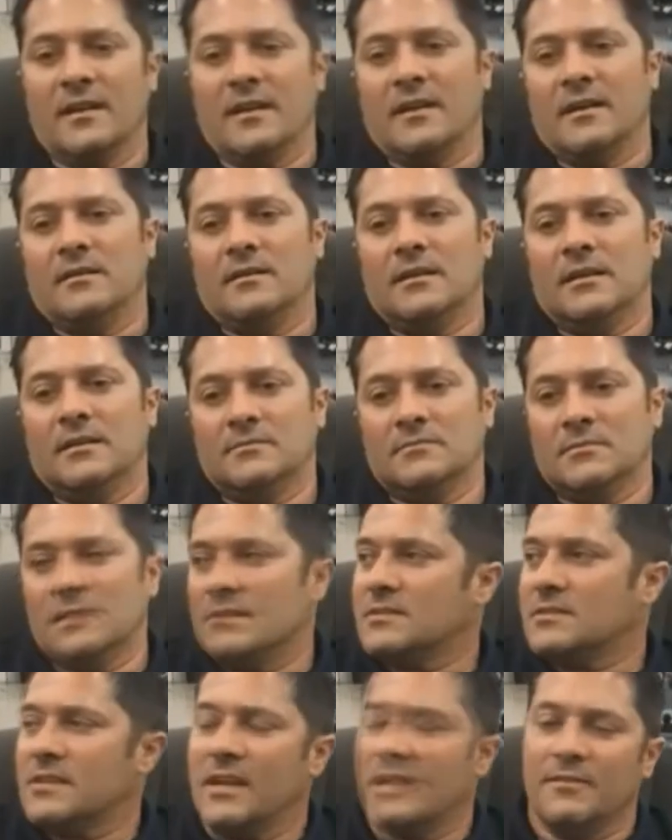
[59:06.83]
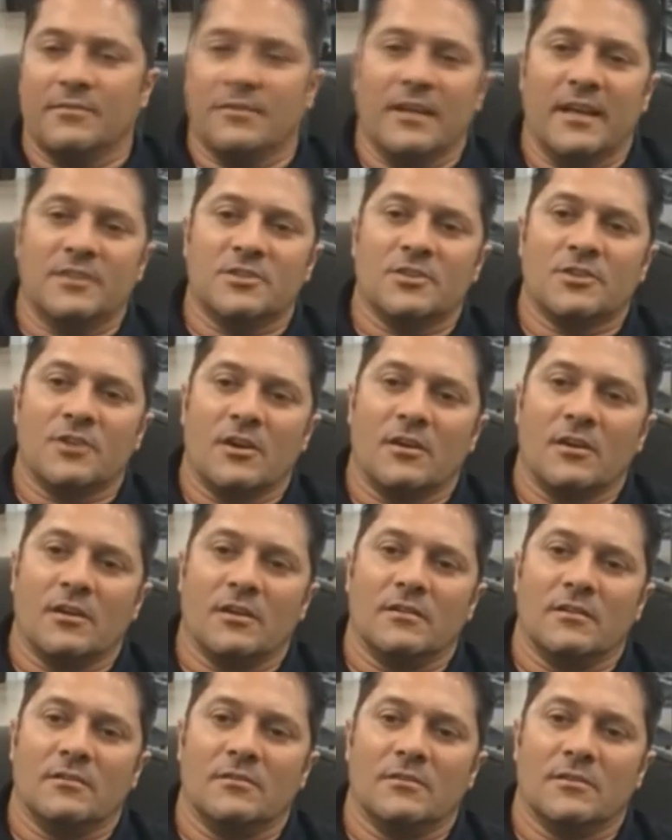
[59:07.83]
I'll say
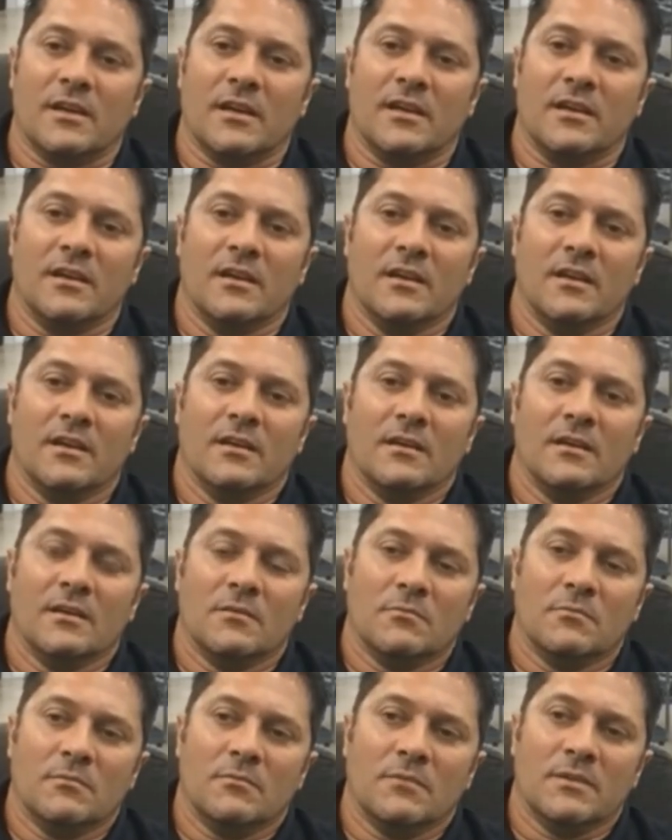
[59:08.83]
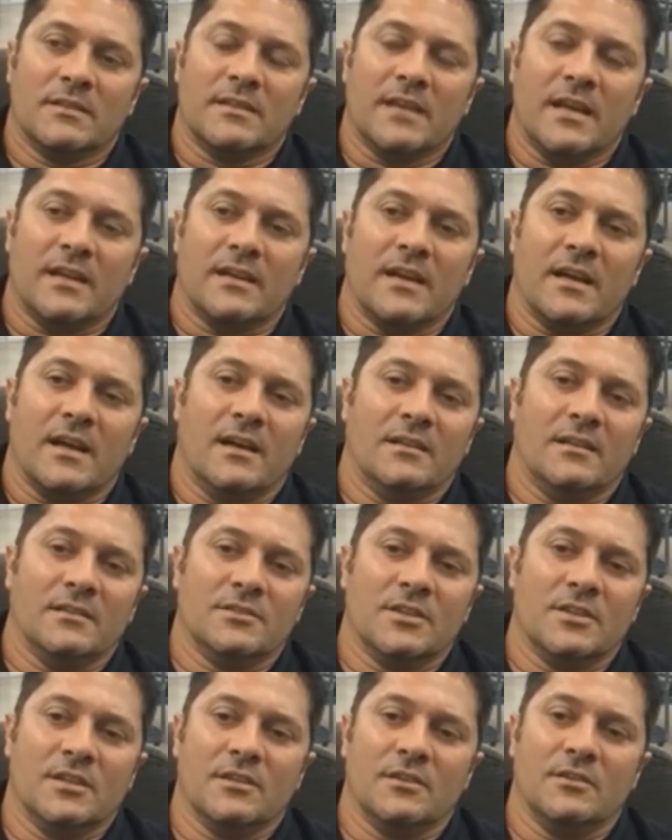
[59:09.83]
Charlotte, okay, with
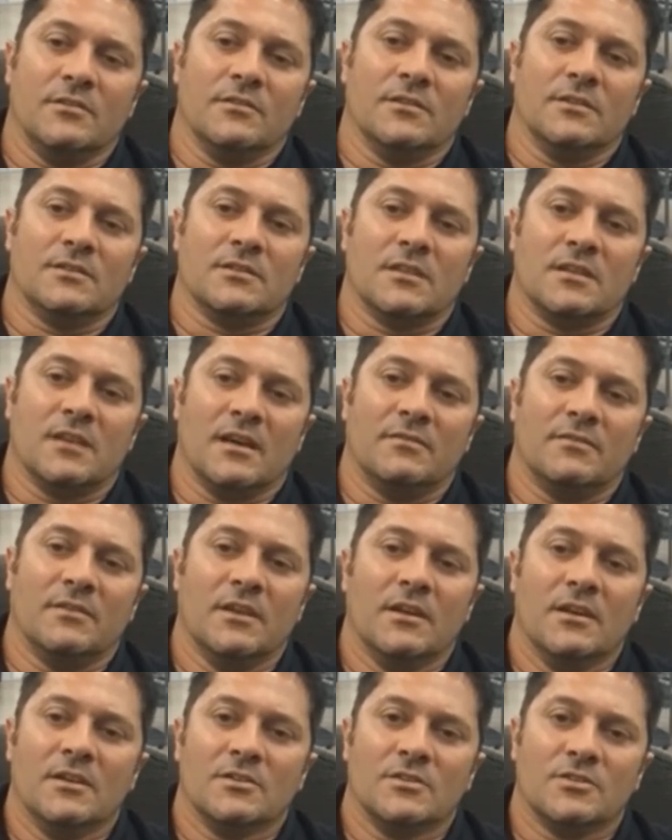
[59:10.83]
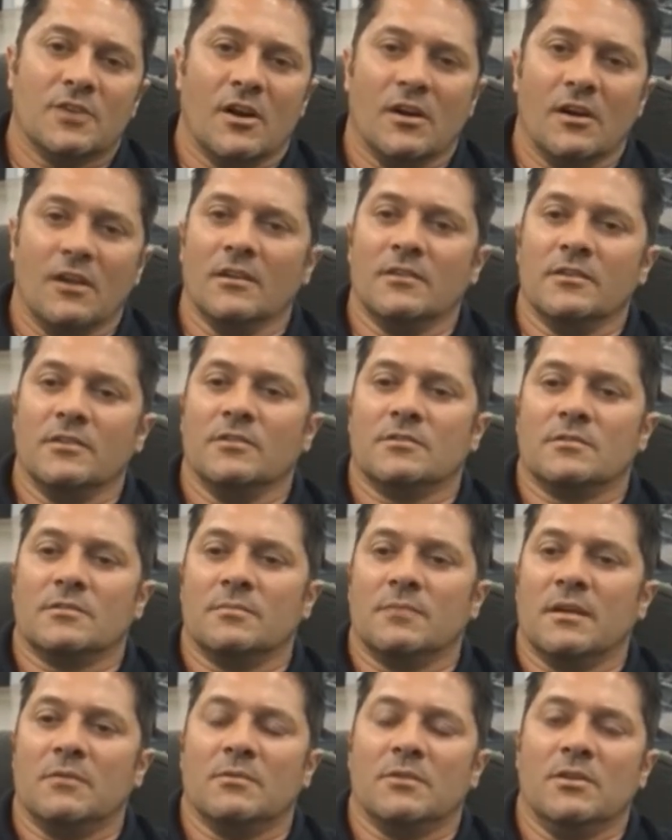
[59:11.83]
technology and doing stuff. Charlotte used to
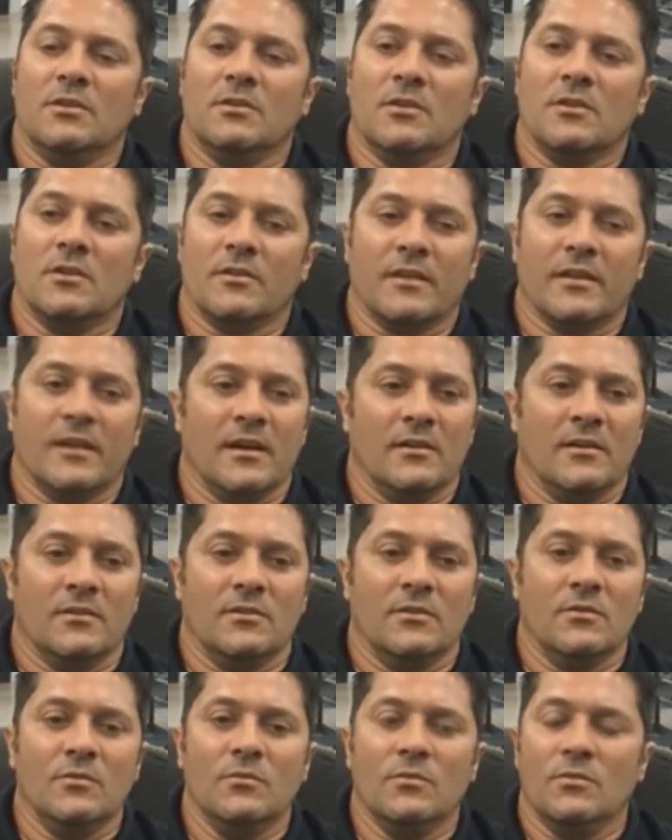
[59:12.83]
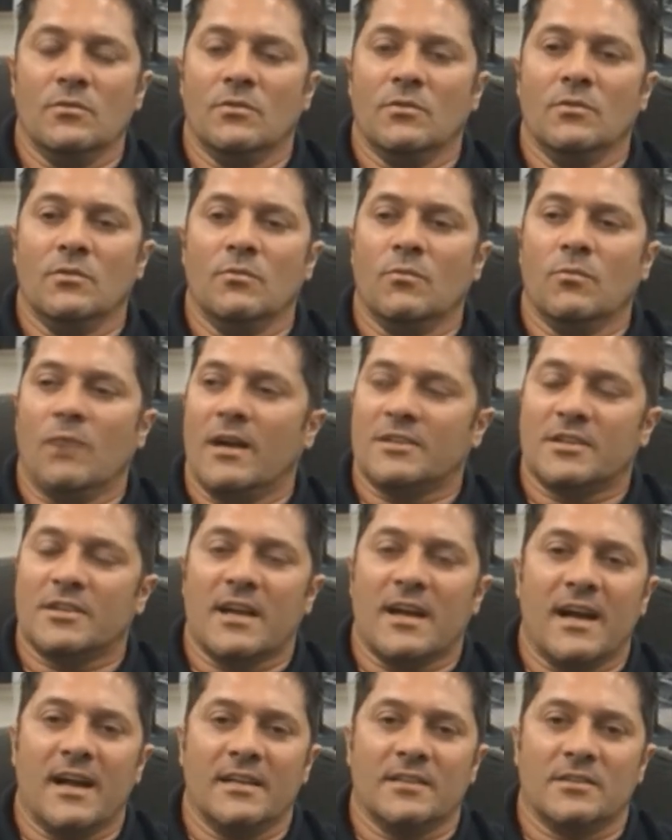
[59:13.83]
be, when you'd go there, you watch
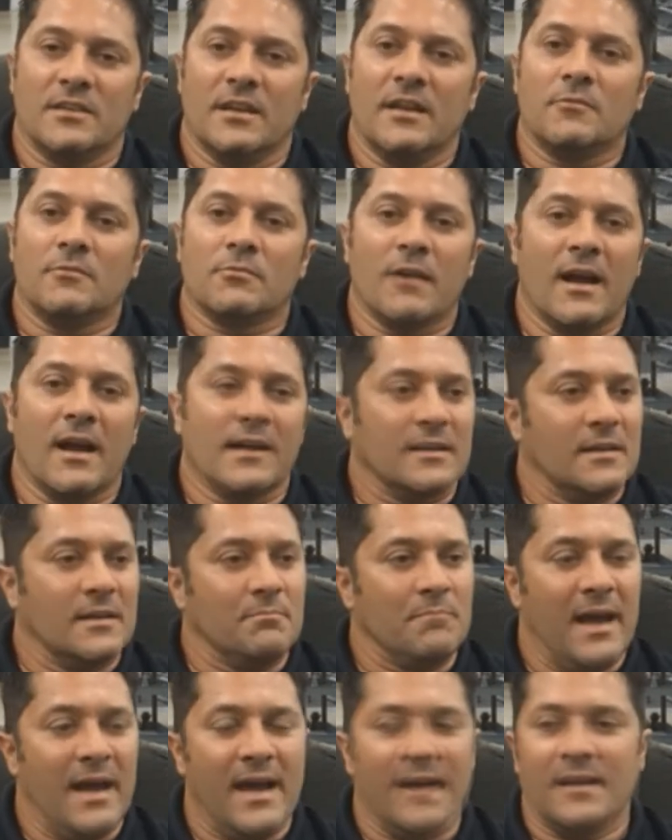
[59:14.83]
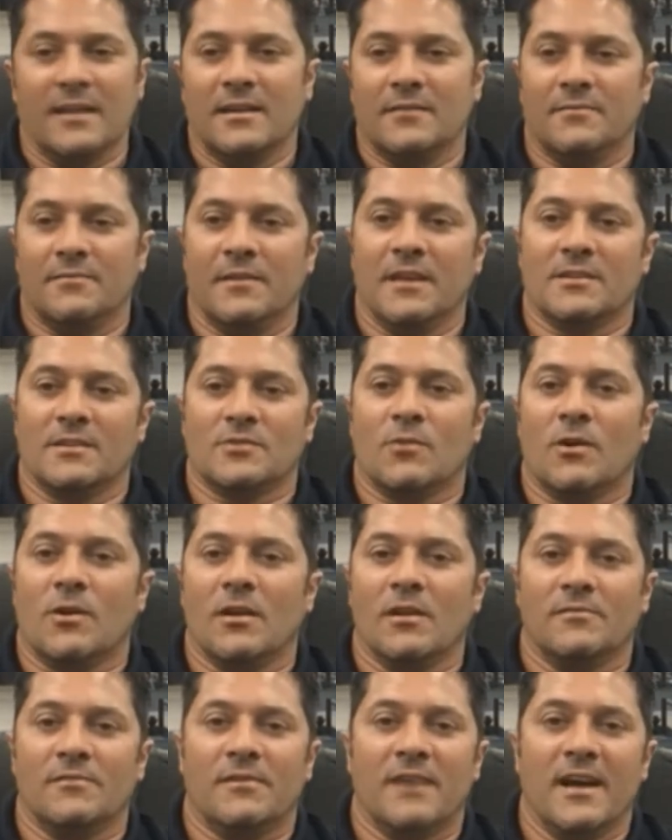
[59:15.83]
guys and they'd wreck, they'd back in the fence
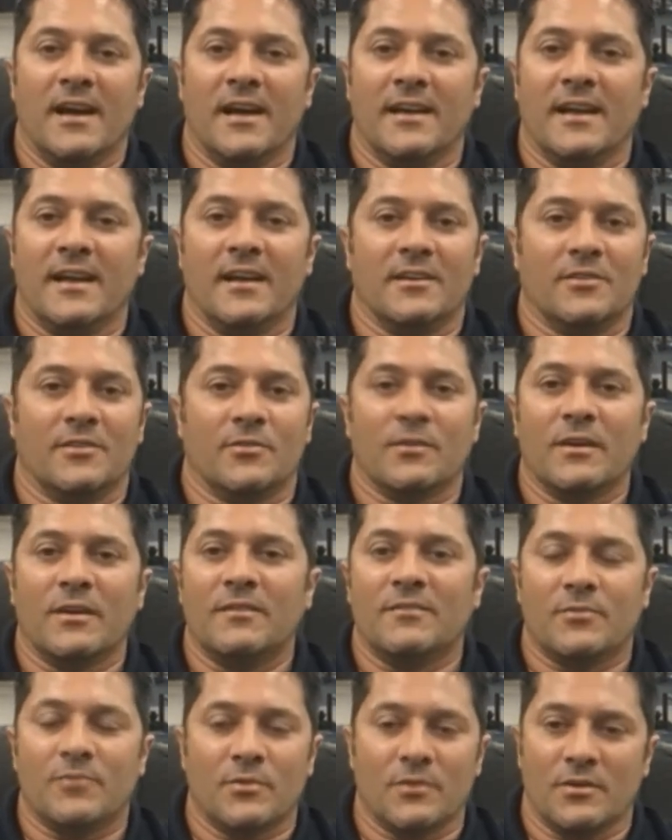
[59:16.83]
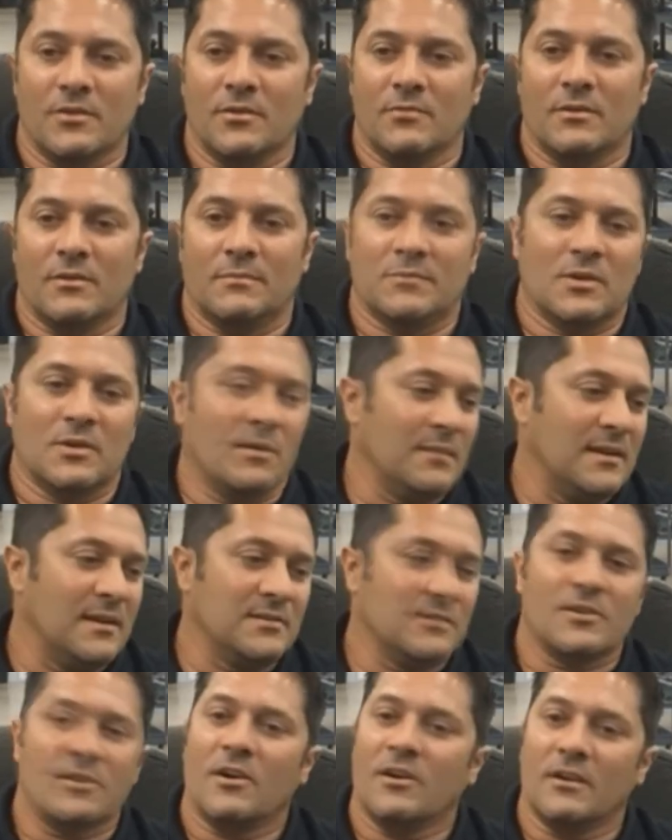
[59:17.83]
qualifying down in 3 and 4. You know what I'm talking about,
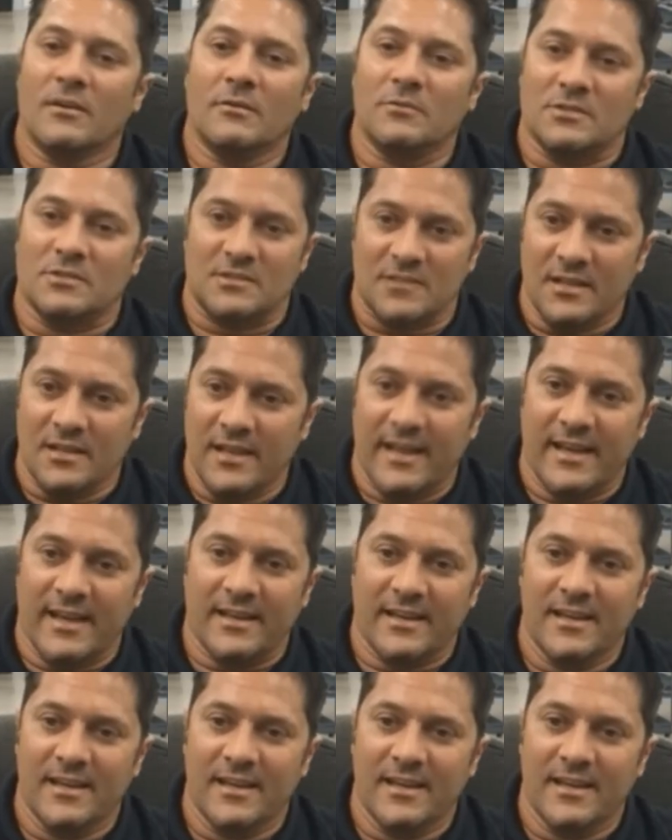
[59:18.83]
Star? It was slick.